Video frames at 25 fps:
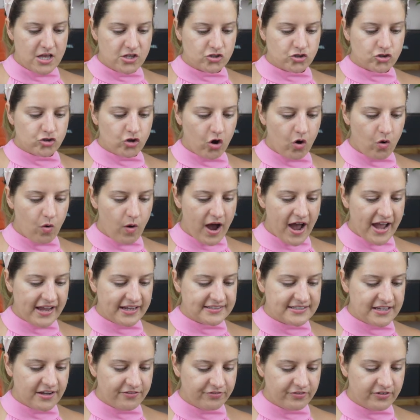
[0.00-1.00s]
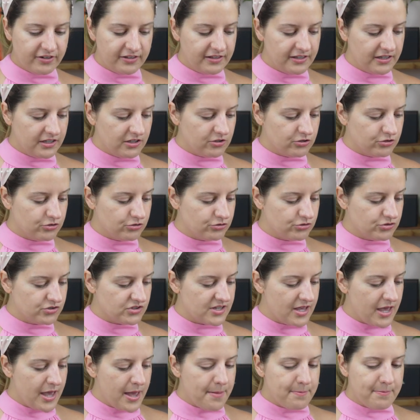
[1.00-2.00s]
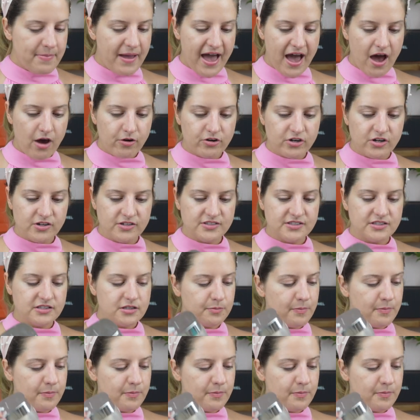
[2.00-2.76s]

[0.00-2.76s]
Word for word: So I definitely use powders.